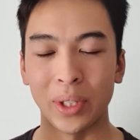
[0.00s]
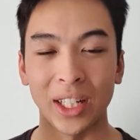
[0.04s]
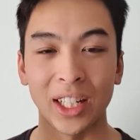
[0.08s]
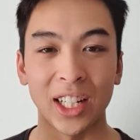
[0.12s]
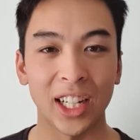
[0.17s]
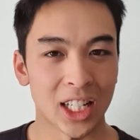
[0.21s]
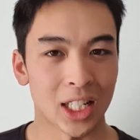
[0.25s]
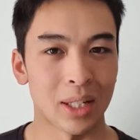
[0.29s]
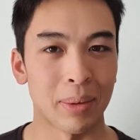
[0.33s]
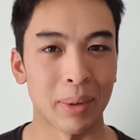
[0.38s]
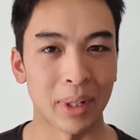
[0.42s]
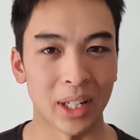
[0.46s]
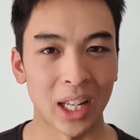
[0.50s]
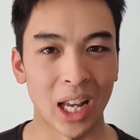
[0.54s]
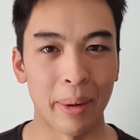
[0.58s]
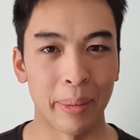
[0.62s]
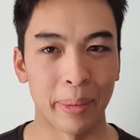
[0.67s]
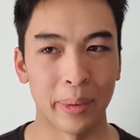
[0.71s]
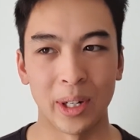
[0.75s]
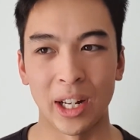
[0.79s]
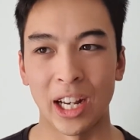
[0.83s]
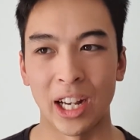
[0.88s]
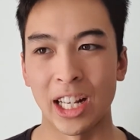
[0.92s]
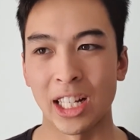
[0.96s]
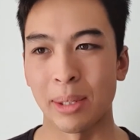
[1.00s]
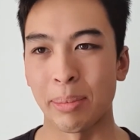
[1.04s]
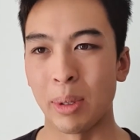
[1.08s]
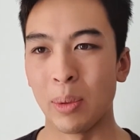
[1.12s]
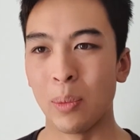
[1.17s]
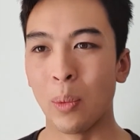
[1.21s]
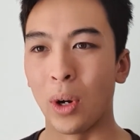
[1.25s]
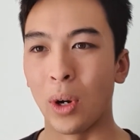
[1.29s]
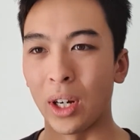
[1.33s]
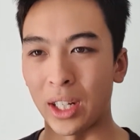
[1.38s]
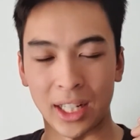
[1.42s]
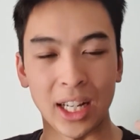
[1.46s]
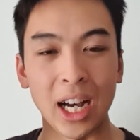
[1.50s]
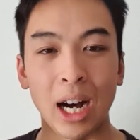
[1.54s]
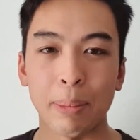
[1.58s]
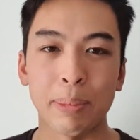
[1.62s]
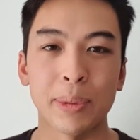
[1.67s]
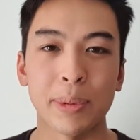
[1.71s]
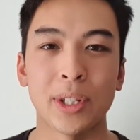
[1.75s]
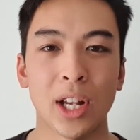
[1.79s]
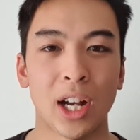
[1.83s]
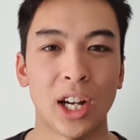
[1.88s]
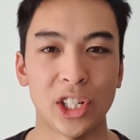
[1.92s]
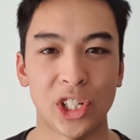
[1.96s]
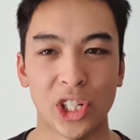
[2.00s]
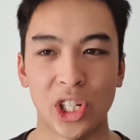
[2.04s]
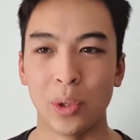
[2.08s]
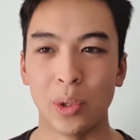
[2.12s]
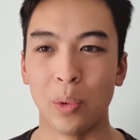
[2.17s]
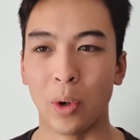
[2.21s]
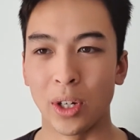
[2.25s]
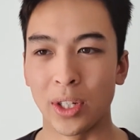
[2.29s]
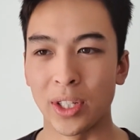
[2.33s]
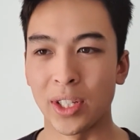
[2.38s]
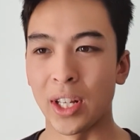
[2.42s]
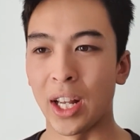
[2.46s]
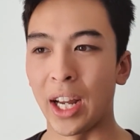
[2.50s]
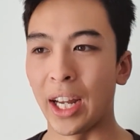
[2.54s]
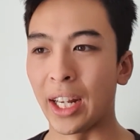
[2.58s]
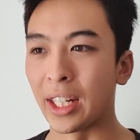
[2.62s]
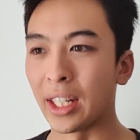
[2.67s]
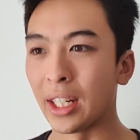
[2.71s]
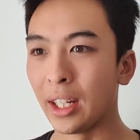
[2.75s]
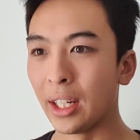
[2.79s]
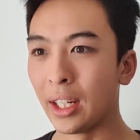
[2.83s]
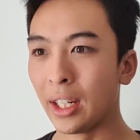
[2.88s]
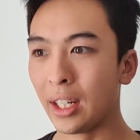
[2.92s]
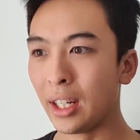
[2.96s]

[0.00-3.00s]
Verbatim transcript: a customer came up and asked me what cup size she was. Like,